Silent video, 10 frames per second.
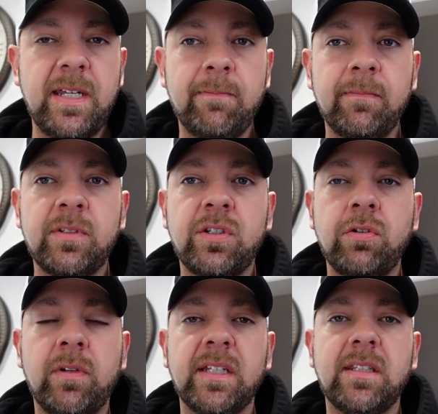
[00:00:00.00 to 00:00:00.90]
them
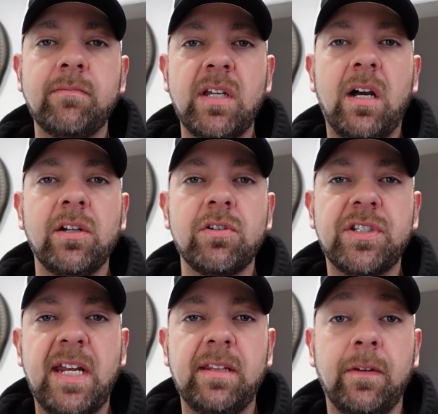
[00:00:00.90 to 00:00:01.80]
to get them to
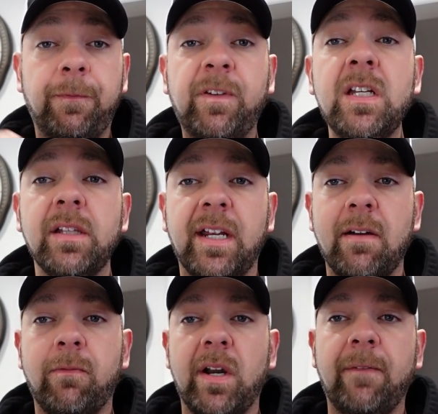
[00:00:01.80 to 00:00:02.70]
understand the feeling
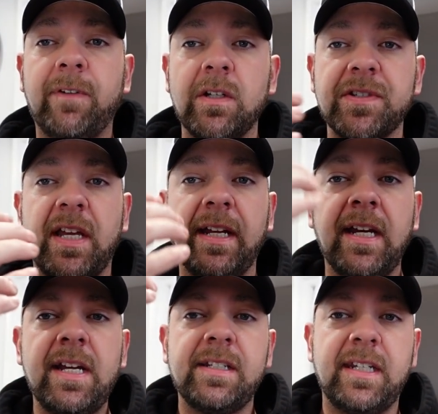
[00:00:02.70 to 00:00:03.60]
of what it feels like
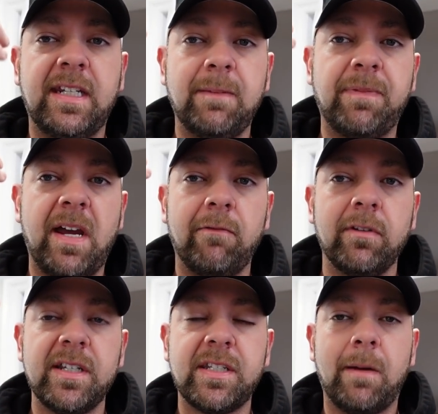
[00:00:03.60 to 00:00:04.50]
to keep that
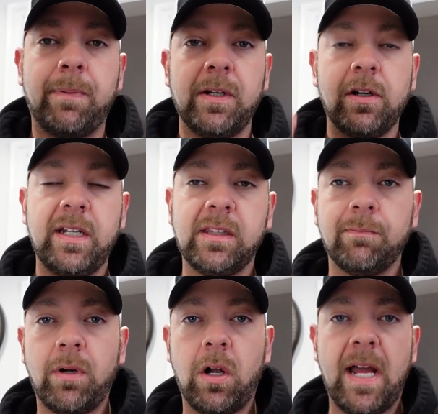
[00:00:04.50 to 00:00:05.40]
wrist up underneath
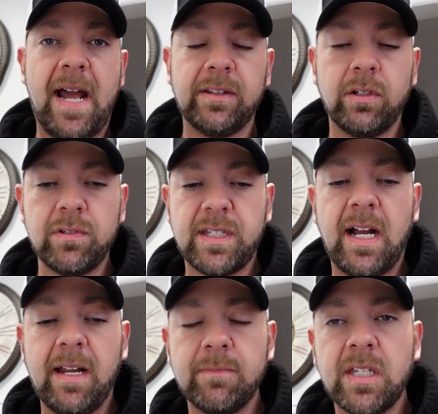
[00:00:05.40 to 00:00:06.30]
the ball at those
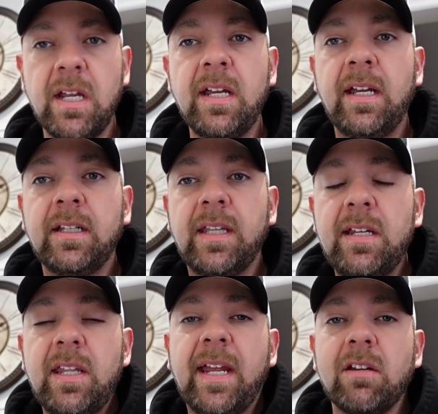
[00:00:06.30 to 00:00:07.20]
times.
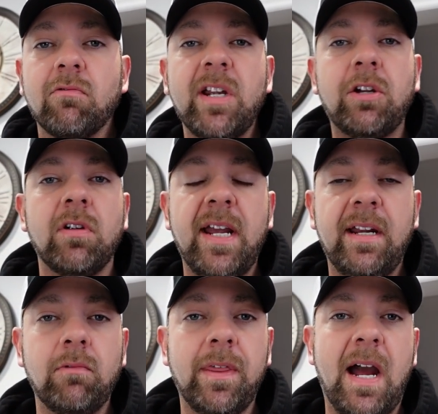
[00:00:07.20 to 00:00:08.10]
Then they can recreate
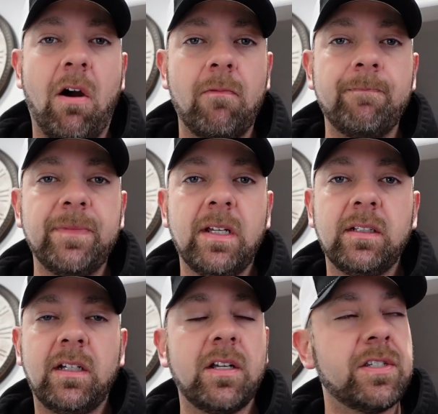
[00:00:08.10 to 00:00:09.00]
it without.
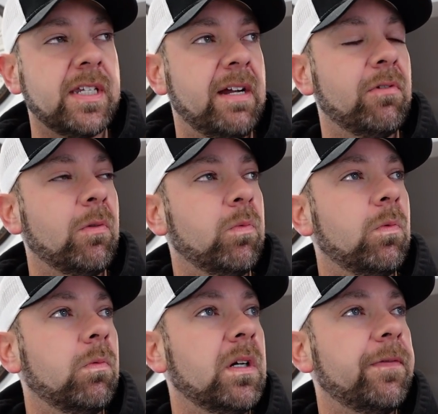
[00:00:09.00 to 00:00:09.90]
Now they say, well,
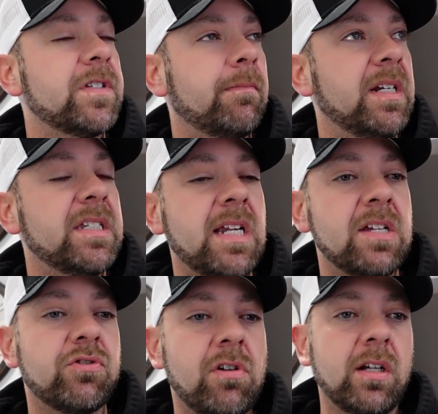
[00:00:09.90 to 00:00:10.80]
what if somebody's
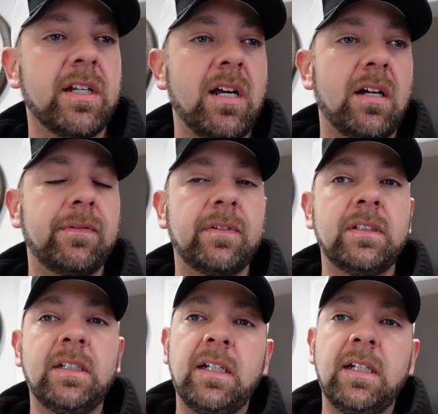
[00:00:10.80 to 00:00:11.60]
not strong enough?